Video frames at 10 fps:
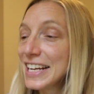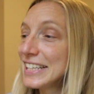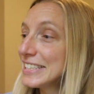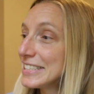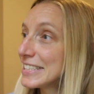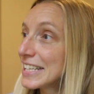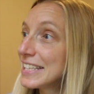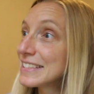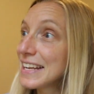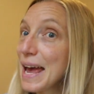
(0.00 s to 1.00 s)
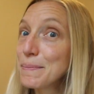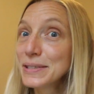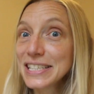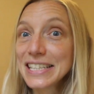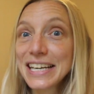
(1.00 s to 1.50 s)
and it is
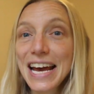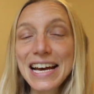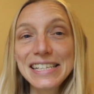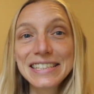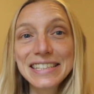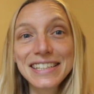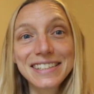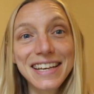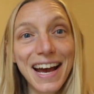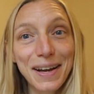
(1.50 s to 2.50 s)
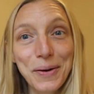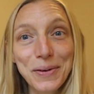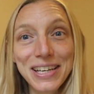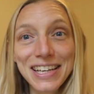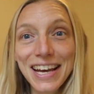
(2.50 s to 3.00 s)
empty and it is
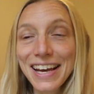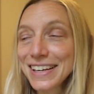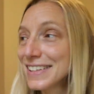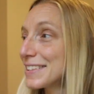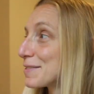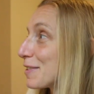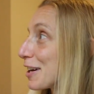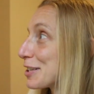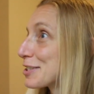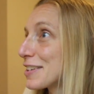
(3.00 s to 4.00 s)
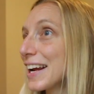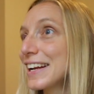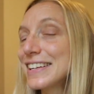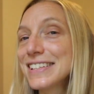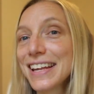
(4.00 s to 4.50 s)
echoey and it is very
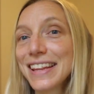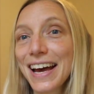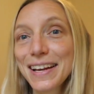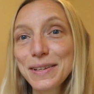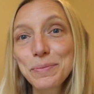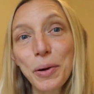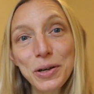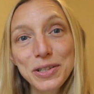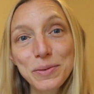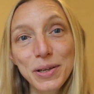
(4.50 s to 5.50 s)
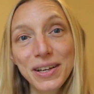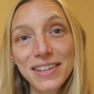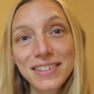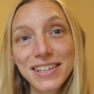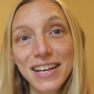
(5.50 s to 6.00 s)
strange and that is partially
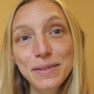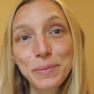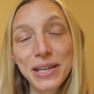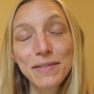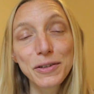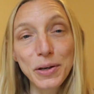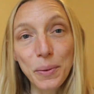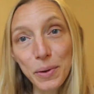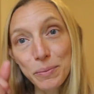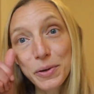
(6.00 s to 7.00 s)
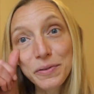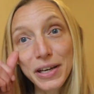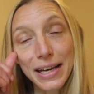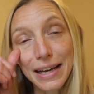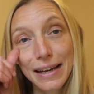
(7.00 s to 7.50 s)
because as many of you know we're
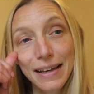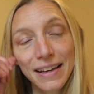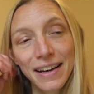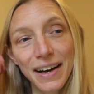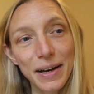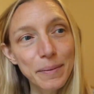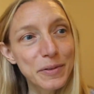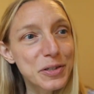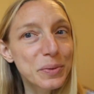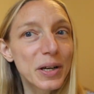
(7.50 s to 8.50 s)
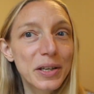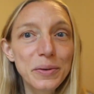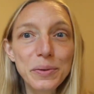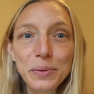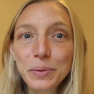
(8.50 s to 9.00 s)
moving um, to a
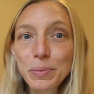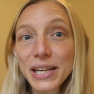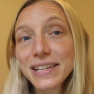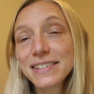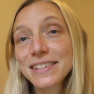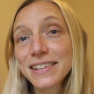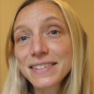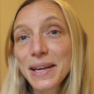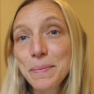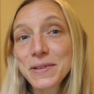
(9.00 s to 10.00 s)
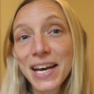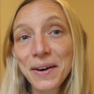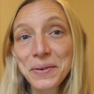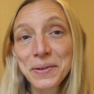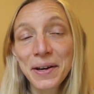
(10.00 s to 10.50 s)
new place in the same
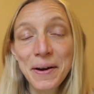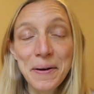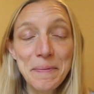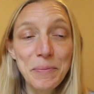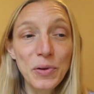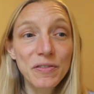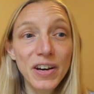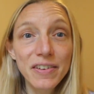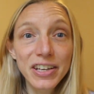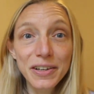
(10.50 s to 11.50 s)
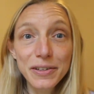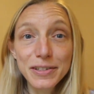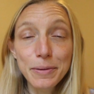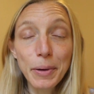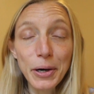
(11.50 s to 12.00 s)
town um, with five
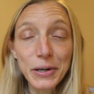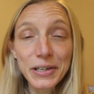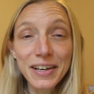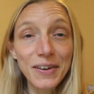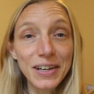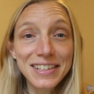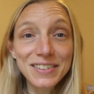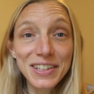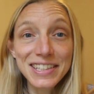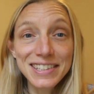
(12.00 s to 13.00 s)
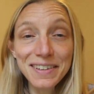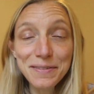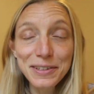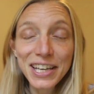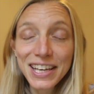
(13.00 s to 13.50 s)
acres and a barn and all kinds of great stuff